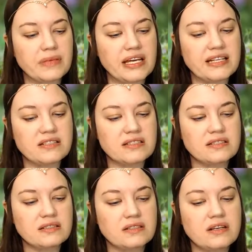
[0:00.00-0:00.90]

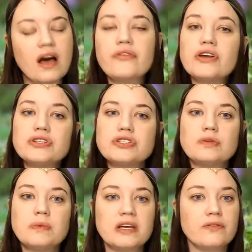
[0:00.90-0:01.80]
it's nothing
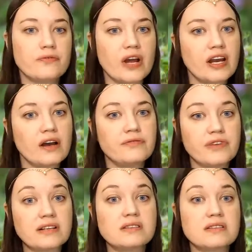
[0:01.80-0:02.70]
to be afraid of
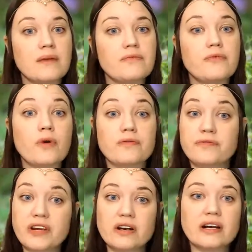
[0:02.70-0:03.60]
except for
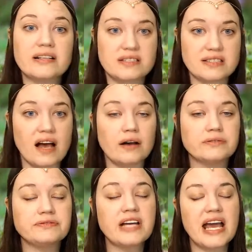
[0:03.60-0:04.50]
fear
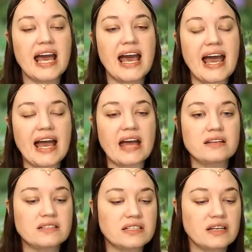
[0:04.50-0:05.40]
itself.
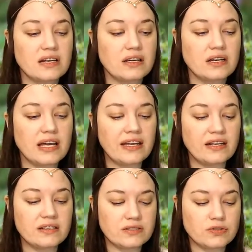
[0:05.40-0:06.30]
And it
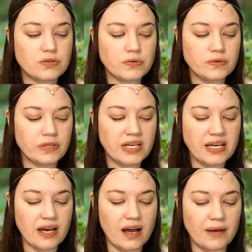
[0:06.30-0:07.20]
is
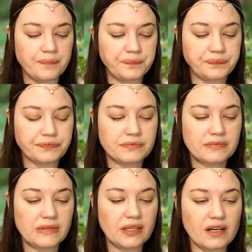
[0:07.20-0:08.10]
truly kind
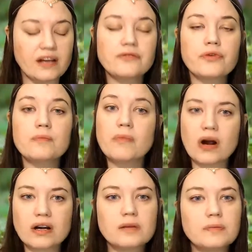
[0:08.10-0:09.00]
of
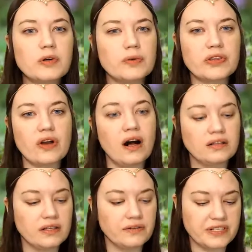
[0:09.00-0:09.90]
remarkable with
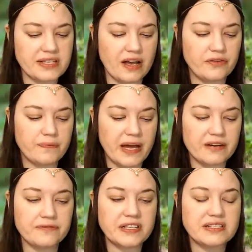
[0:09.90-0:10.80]
all of its health
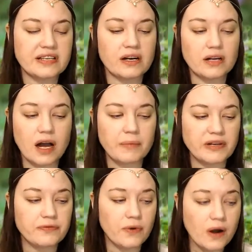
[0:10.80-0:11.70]
benefits that are
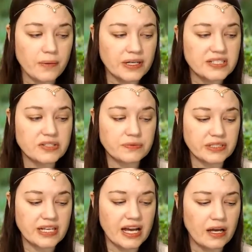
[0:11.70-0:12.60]
coming forwards to
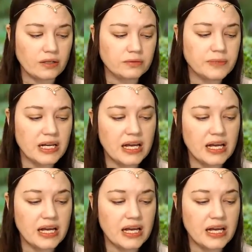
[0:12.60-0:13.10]
really help.